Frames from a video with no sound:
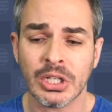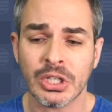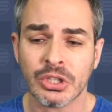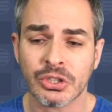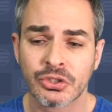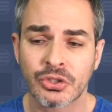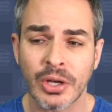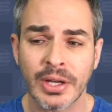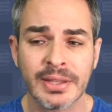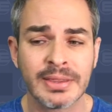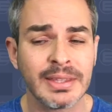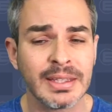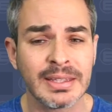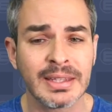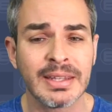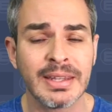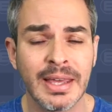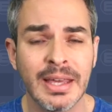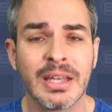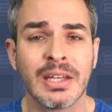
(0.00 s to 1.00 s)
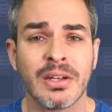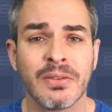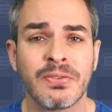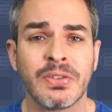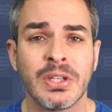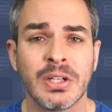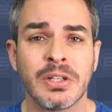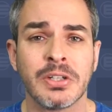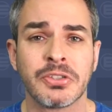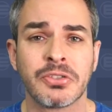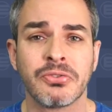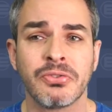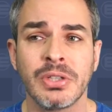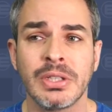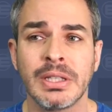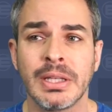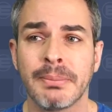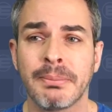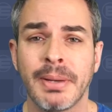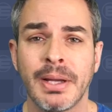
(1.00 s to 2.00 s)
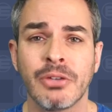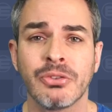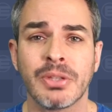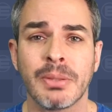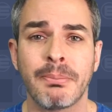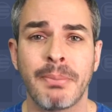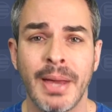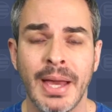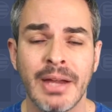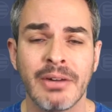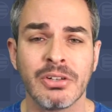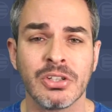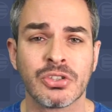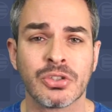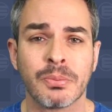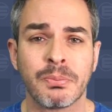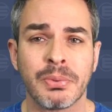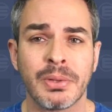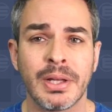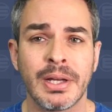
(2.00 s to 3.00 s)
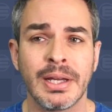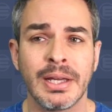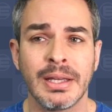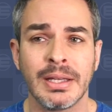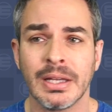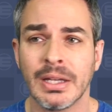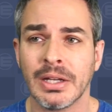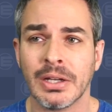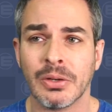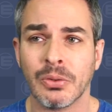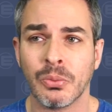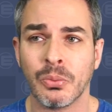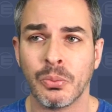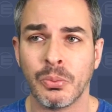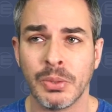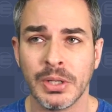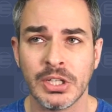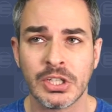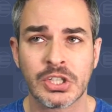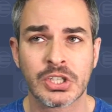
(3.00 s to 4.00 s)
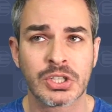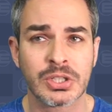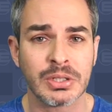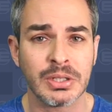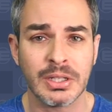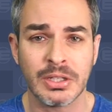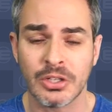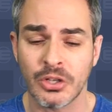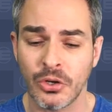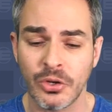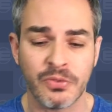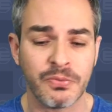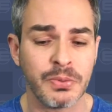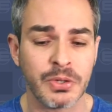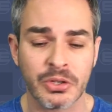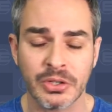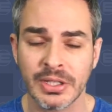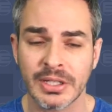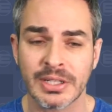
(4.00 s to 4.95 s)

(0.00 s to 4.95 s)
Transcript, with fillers: So I think the negative here is really about the battery supply, which, you know, if we're going to